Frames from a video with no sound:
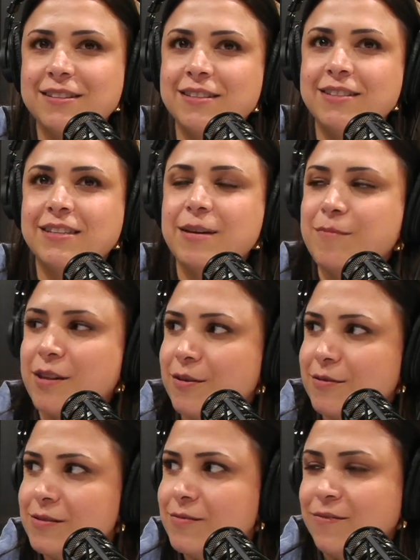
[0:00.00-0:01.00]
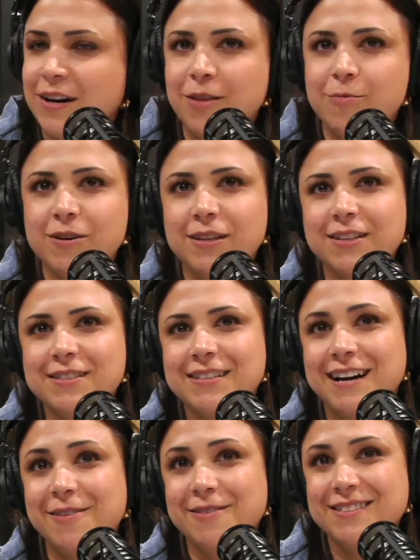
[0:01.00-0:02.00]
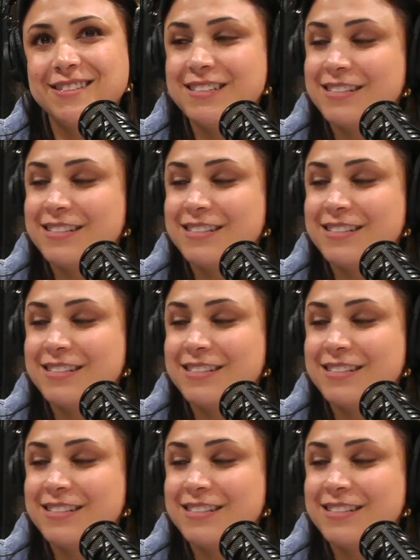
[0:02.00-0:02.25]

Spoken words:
skim those, find the one that sounds